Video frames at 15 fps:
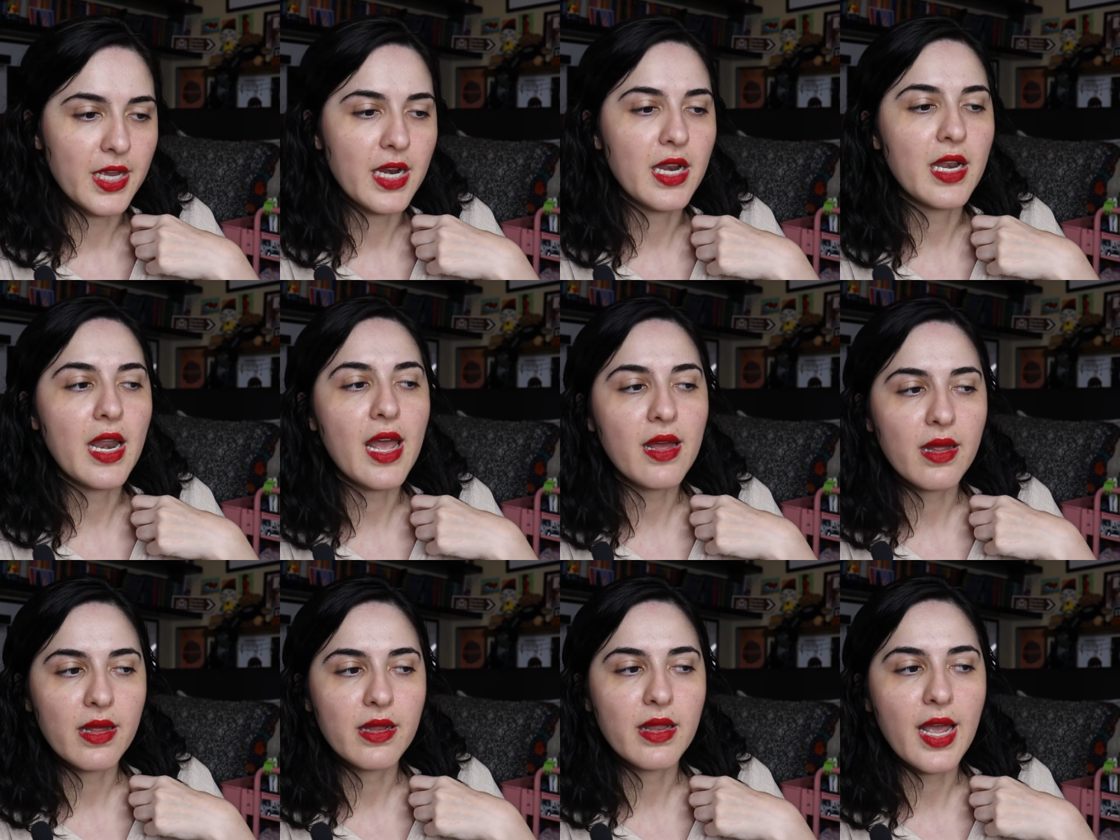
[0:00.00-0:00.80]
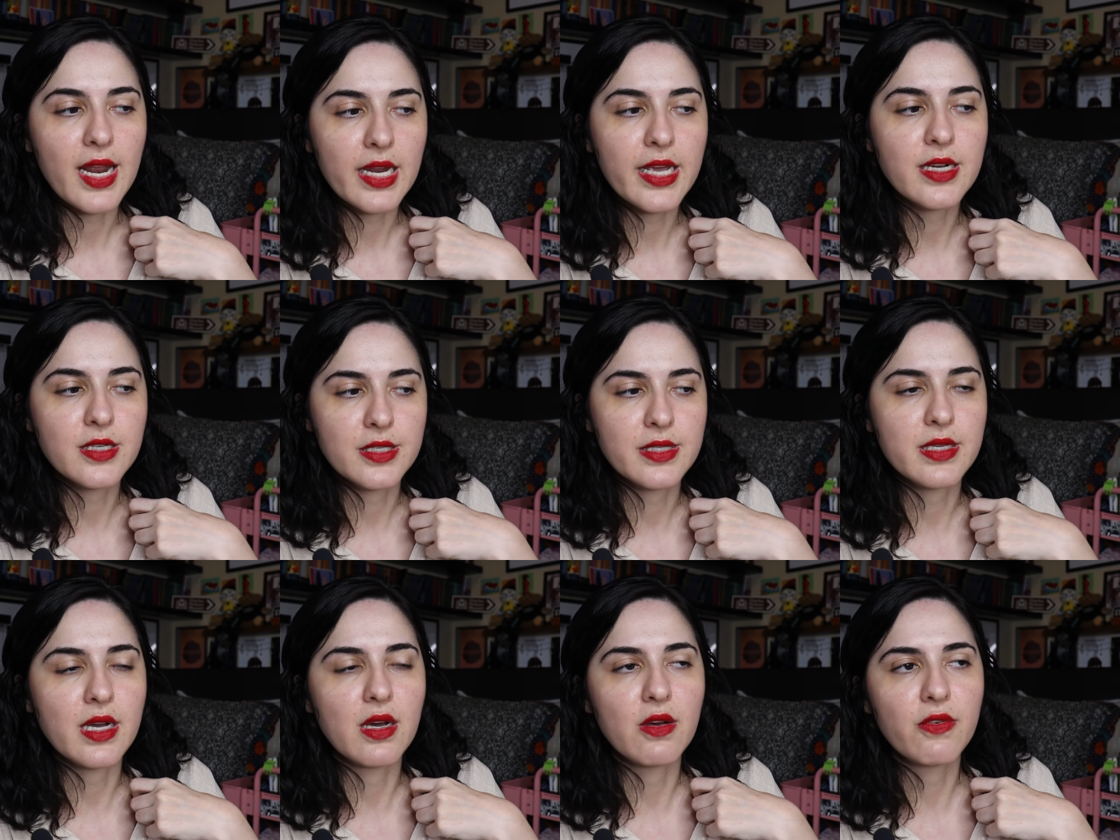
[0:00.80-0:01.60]
And Nellie
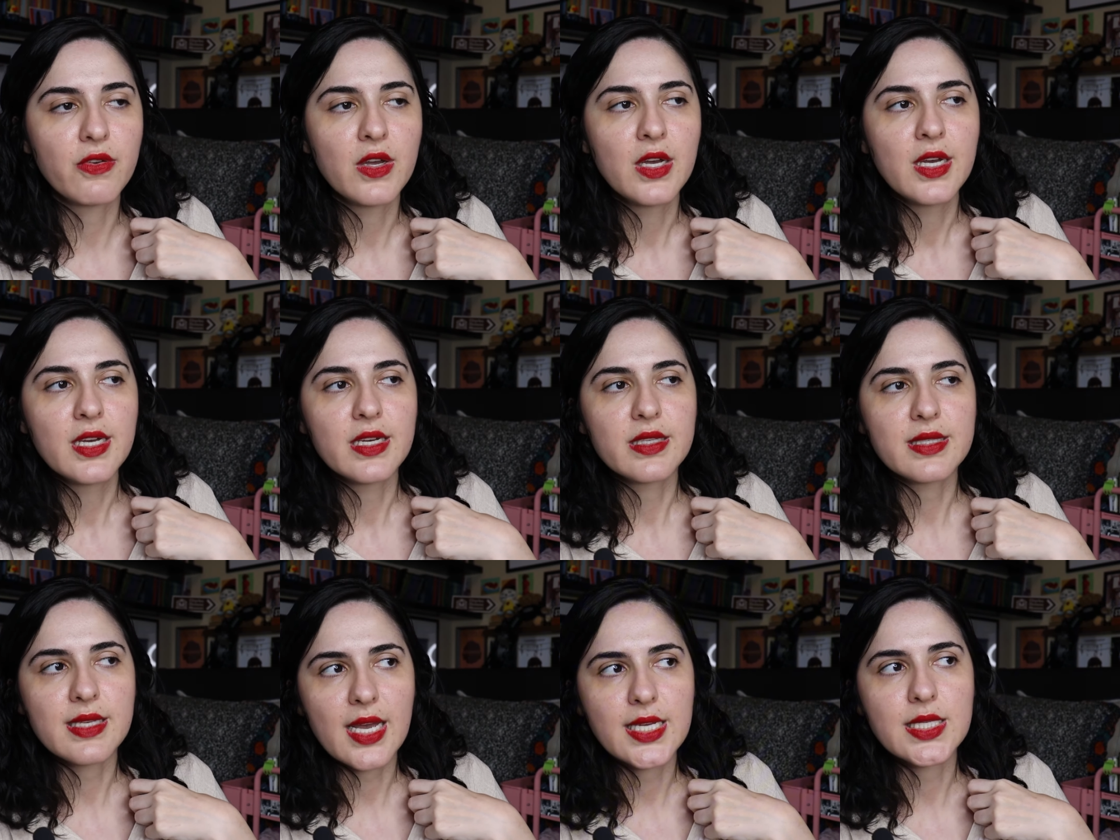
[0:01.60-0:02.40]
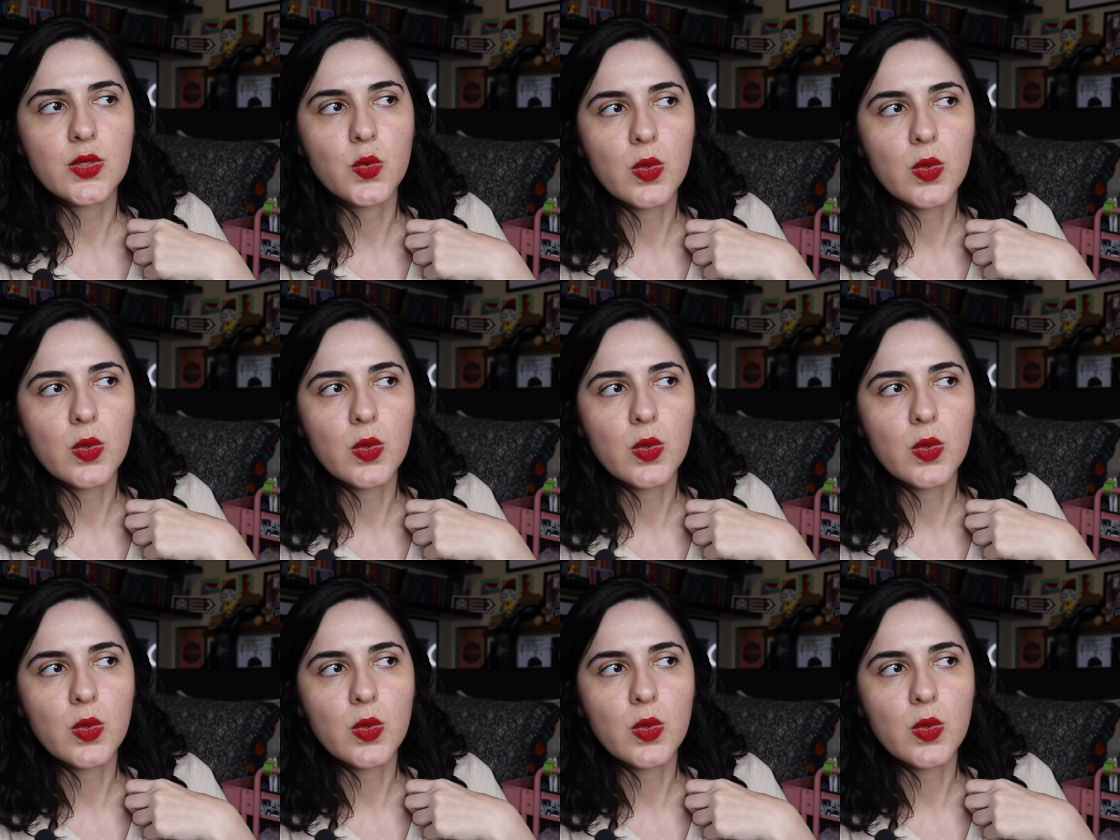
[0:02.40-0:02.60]
herself says at